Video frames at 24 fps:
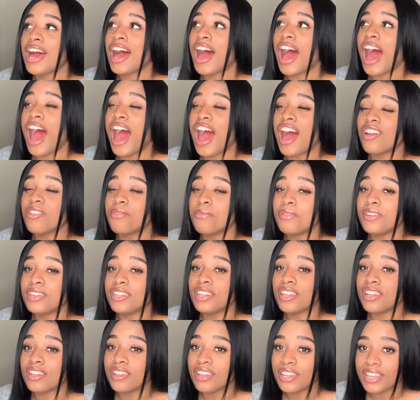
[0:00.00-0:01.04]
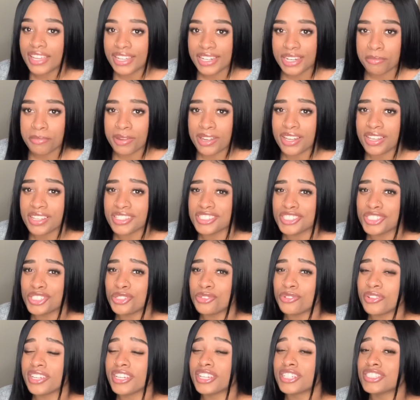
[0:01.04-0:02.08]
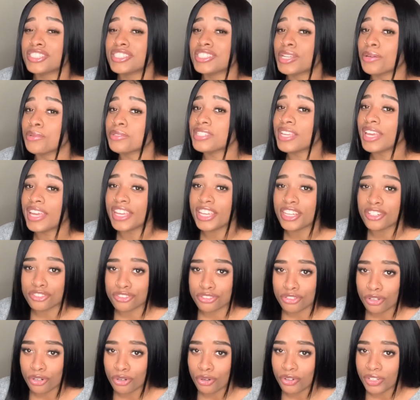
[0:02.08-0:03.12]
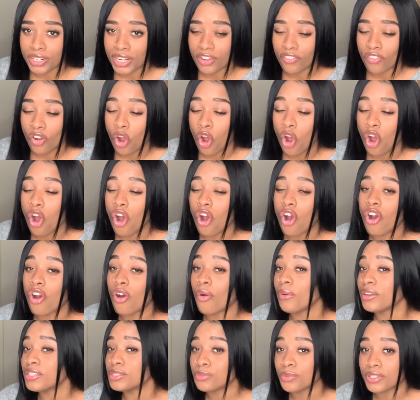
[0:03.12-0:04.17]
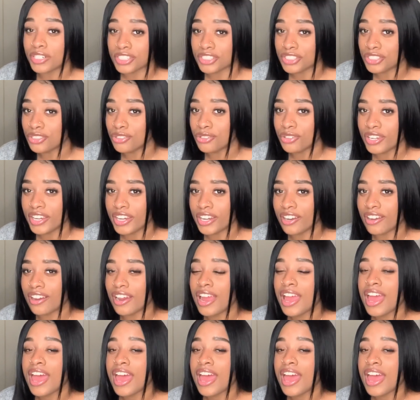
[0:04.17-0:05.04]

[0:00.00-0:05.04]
I've been looking at my cousin doing hair since I was eight years old, and I've always wanted to do hair.